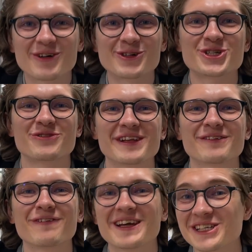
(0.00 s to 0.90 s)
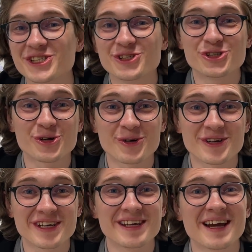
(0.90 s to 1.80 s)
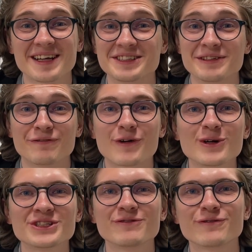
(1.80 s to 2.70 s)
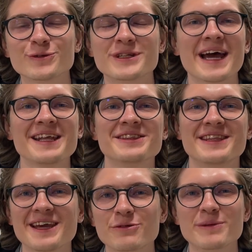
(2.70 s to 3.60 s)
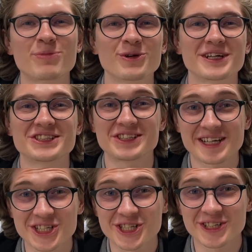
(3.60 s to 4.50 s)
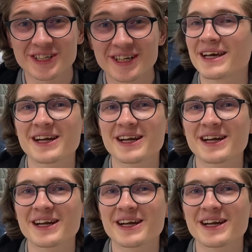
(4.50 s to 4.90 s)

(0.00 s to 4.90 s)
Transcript: our shrinkflation journey at the frozen food and dairy product section,